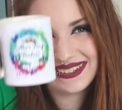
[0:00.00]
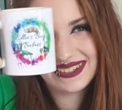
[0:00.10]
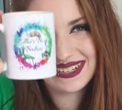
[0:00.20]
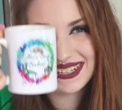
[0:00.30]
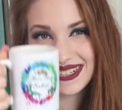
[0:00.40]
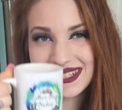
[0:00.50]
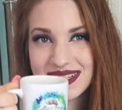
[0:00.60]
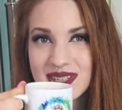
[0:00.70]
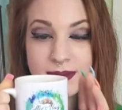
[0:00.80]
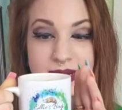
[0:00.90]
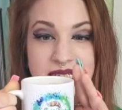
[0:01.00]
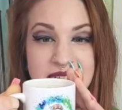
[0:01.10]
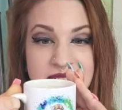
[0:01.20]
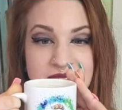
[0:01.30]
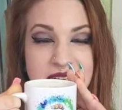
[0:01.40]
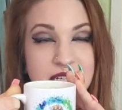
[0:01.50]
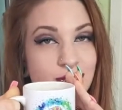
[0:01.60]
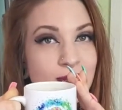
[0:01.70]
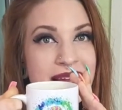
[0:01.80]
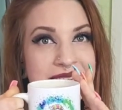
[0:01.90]
Cheers. My mug today is
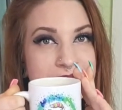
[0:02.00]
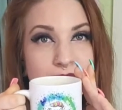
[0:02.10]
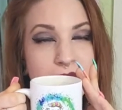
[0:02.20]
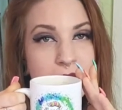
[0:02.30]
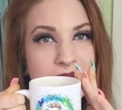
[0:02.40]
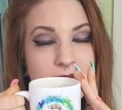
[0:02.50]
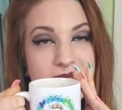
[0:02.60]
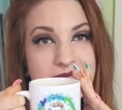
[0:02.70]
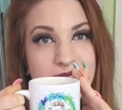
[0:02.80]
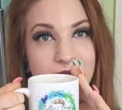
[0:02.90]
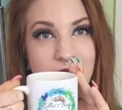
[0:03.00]
from Ellie's Bug Babies. If